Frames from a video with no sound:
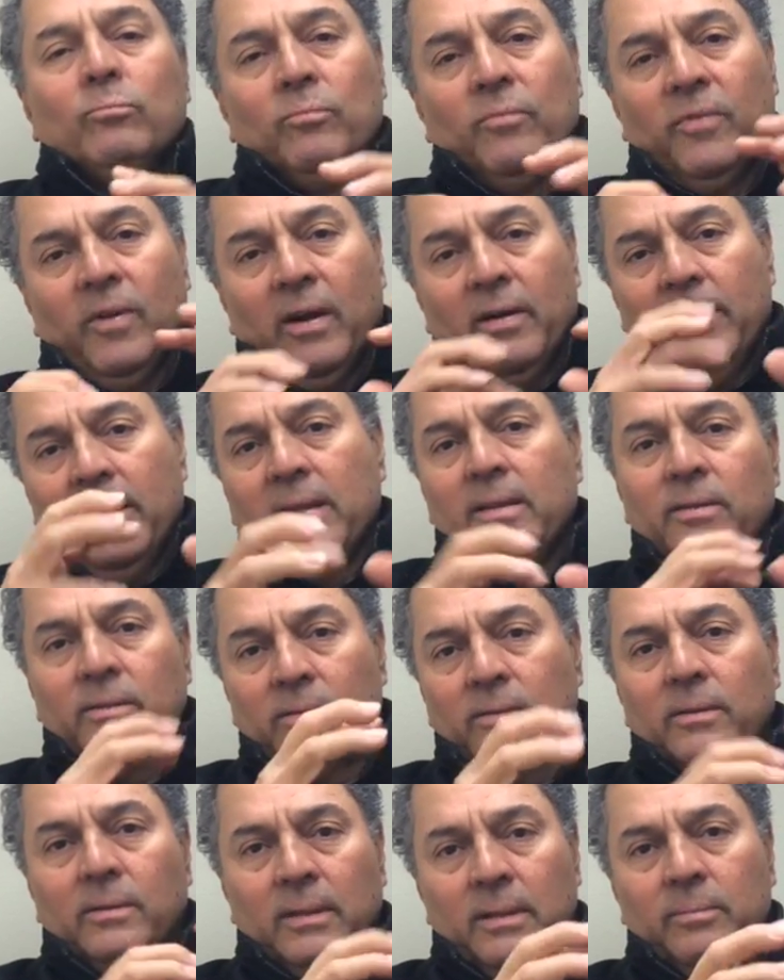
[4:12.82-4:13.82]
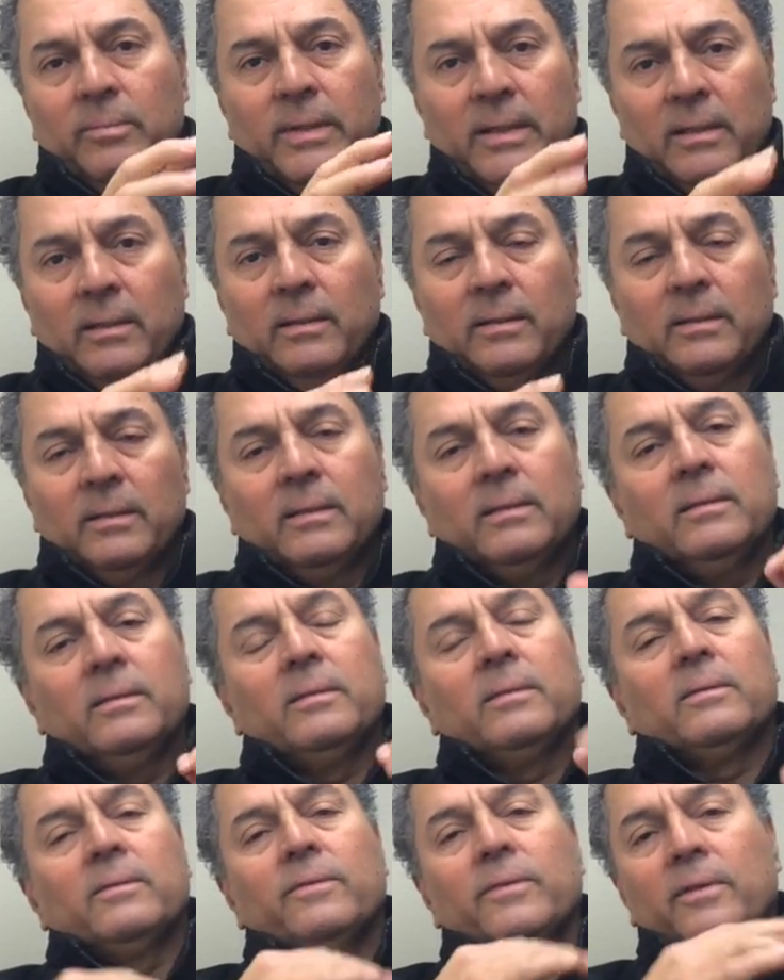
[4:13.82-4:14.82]
variations on the
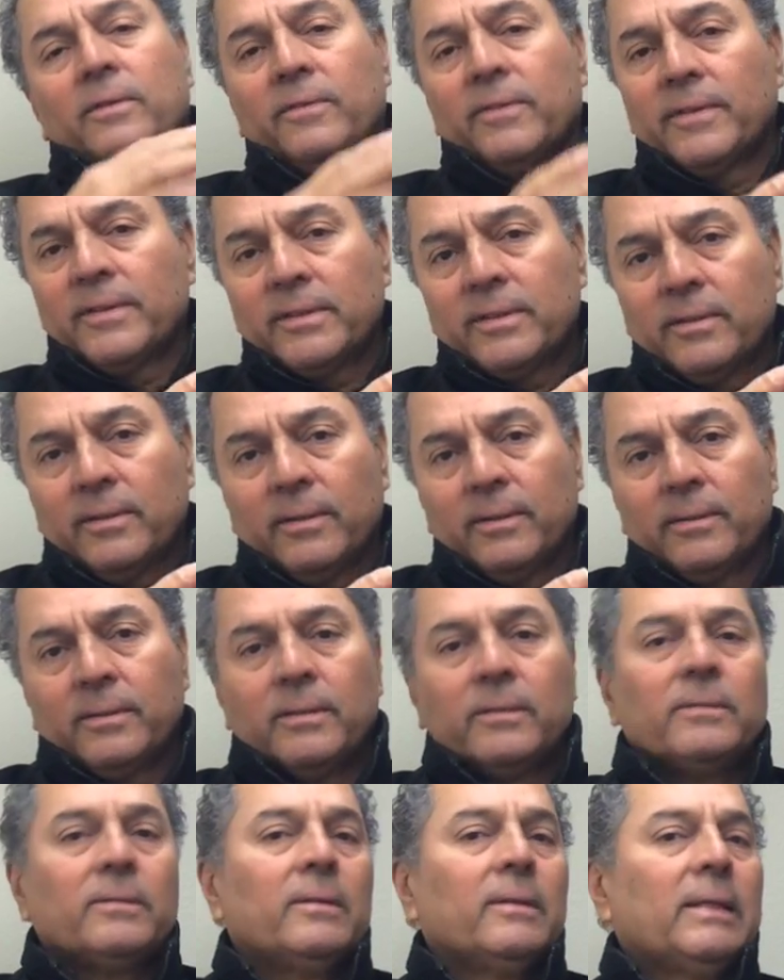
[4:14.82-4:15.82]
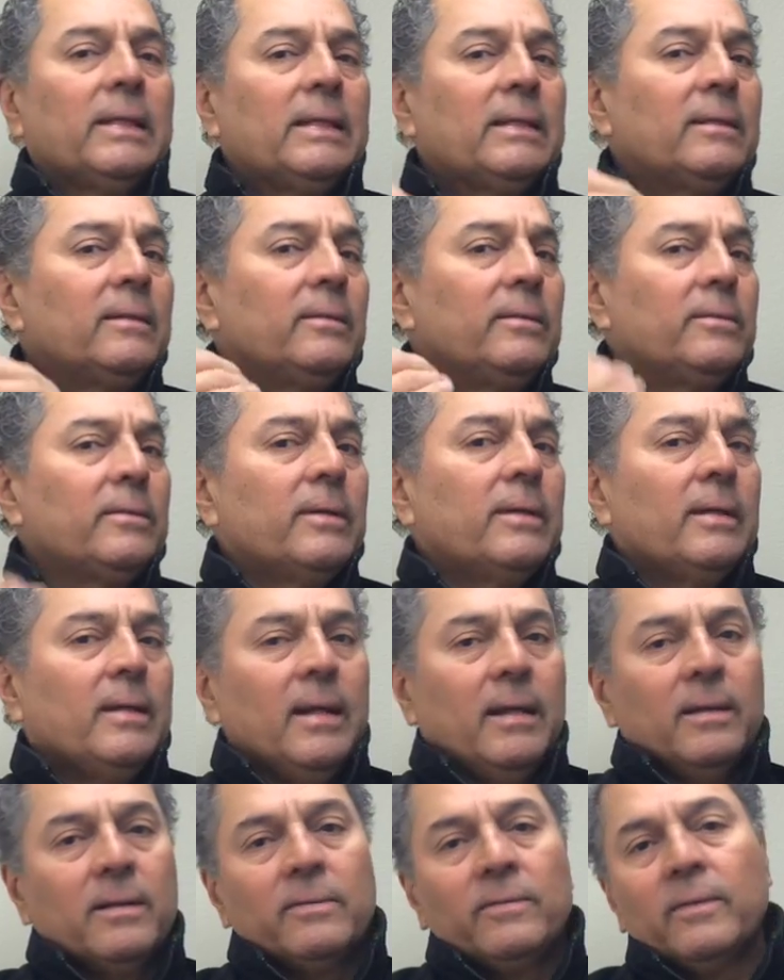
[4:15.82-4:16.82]
melody, for the first chorus. Then you can
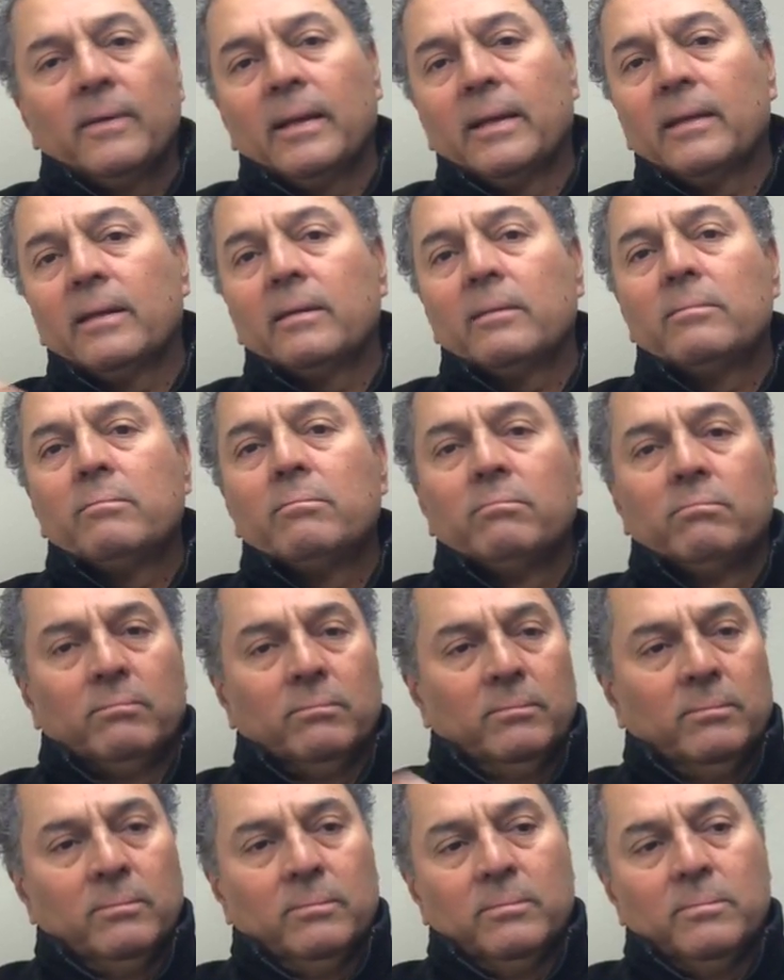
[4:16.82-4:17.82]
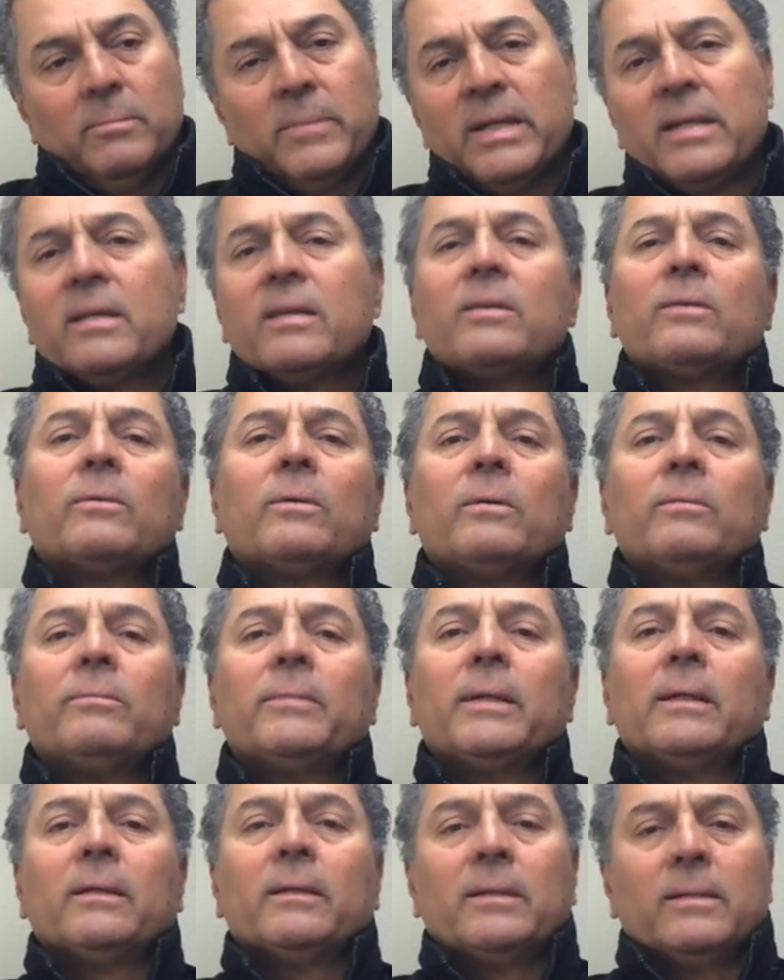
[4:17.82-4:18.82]
kind of like make your own
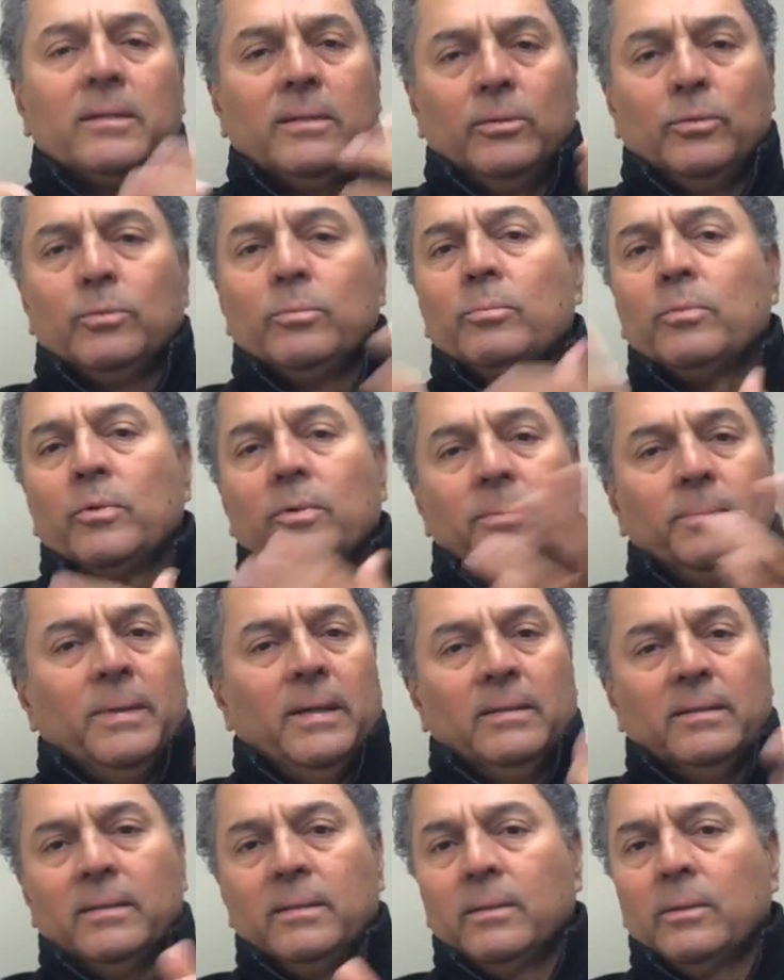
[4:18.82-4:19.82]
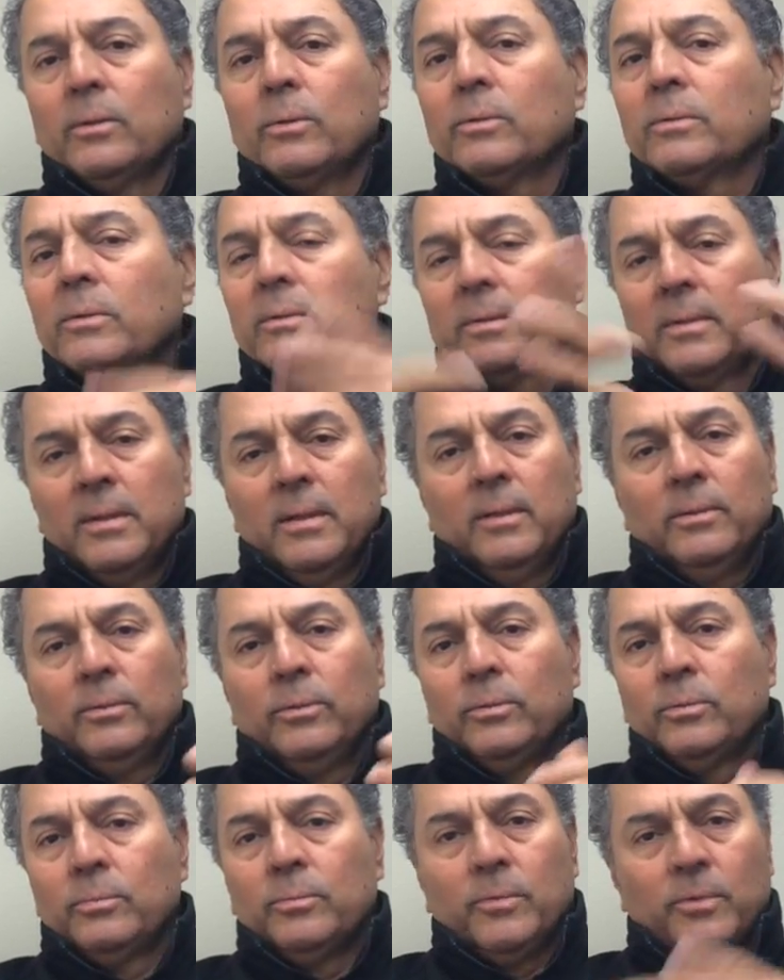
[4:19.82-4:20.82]
melody, do more passing notes,
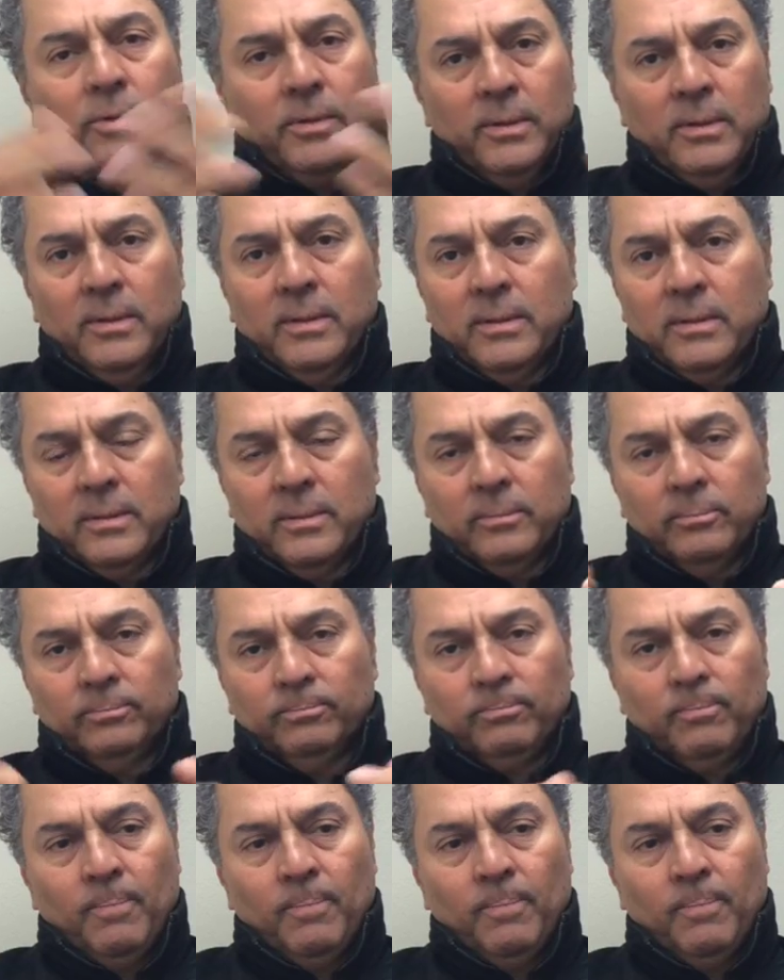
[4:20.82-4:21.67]
do more